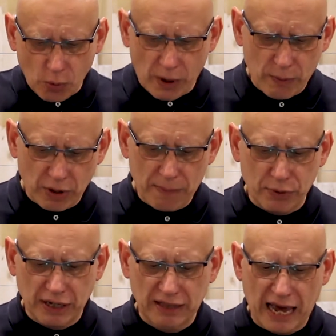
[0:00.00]
when we
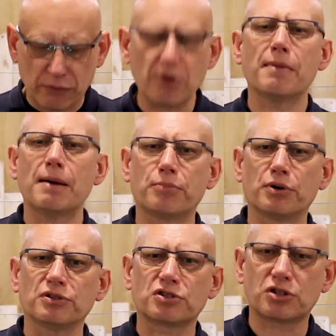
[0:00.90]
bring that
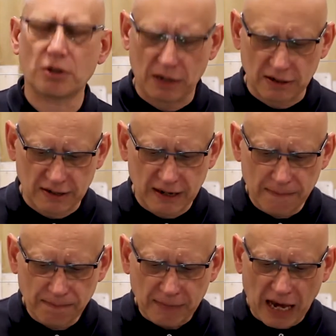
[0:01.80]
remembrance to us.
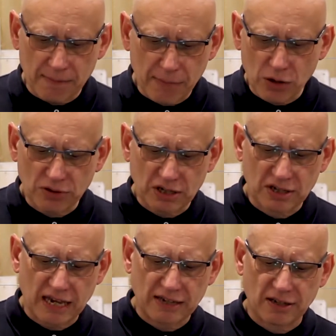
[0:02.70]
And Moses
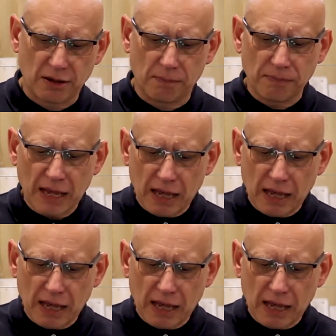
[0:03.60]
says to them,